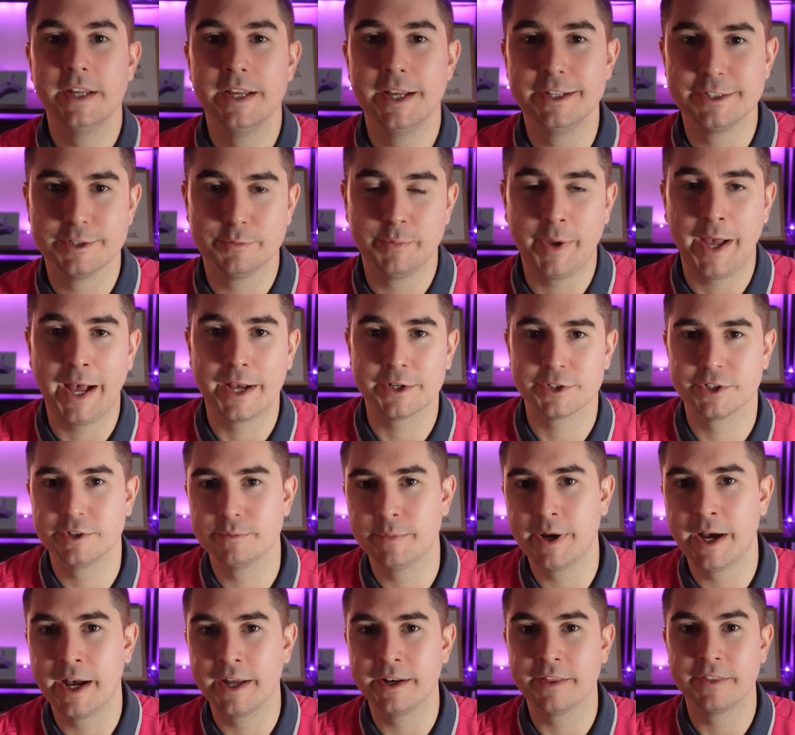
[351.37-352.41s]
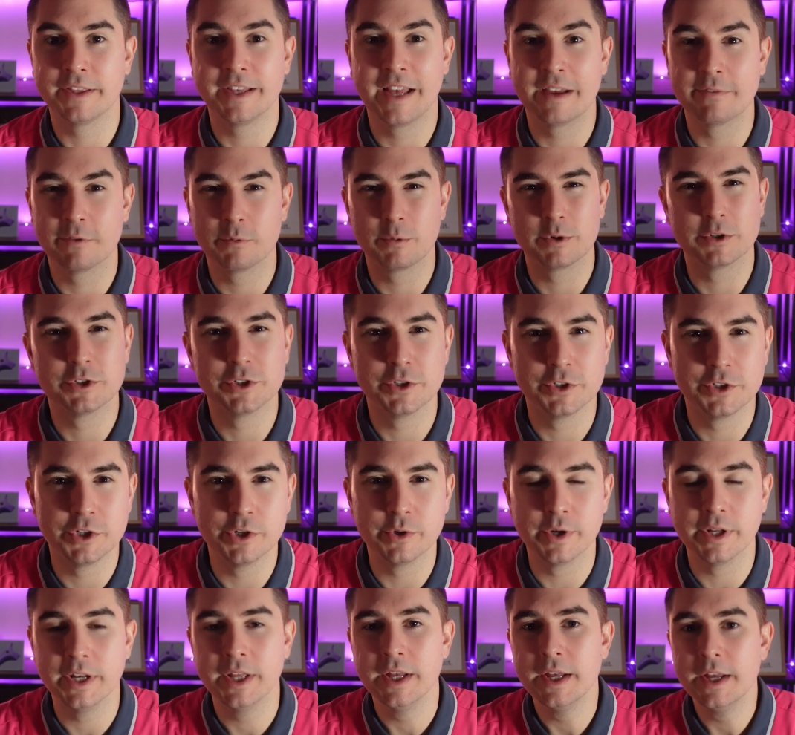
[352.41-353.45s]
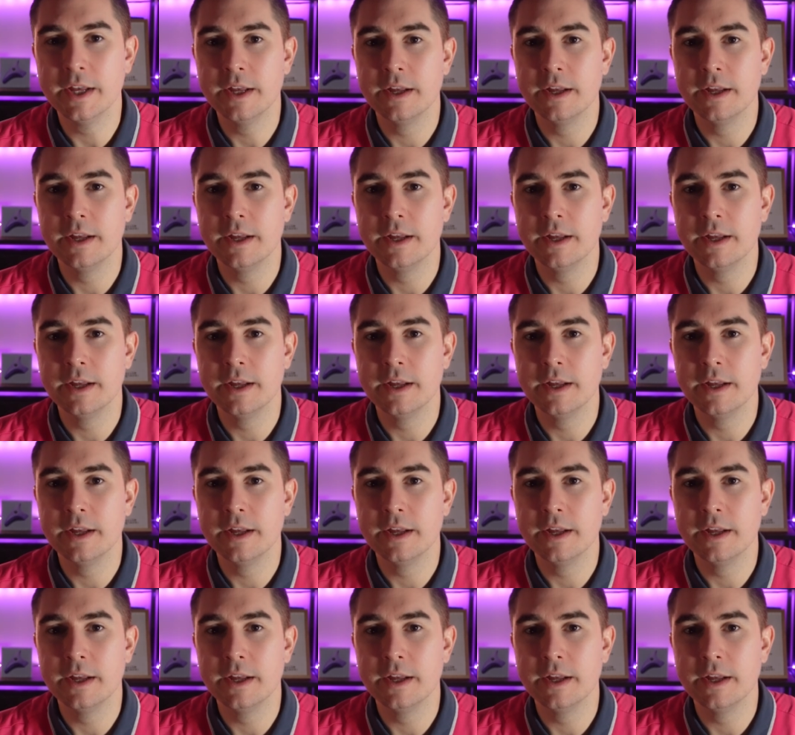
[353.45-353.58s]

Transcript: it's a passion of mine. I think everyone should do it.